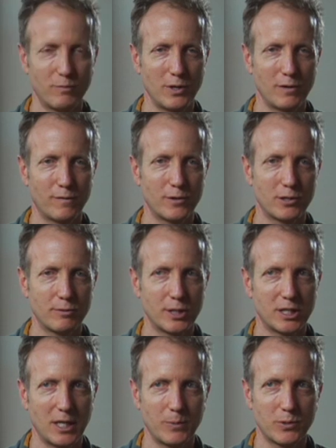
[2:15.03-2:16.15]
me, the first 3
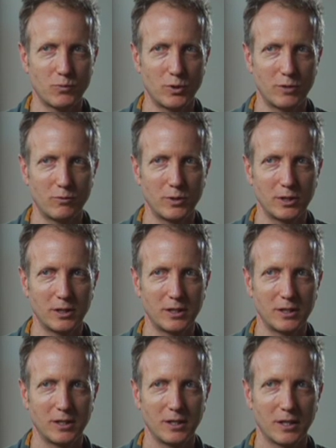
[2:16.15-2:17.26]
steps were
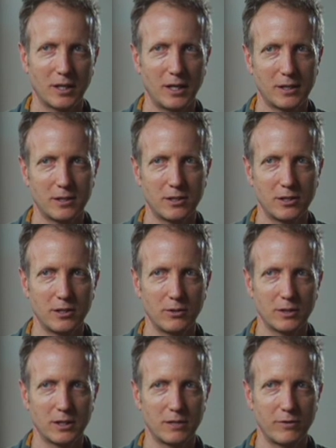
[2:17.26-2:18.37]
really connected to
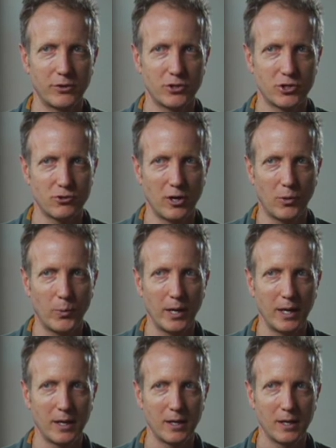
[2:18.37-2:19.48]
yoga in a very strong
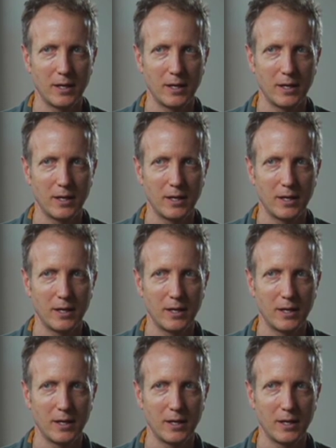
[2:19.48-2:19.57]
way,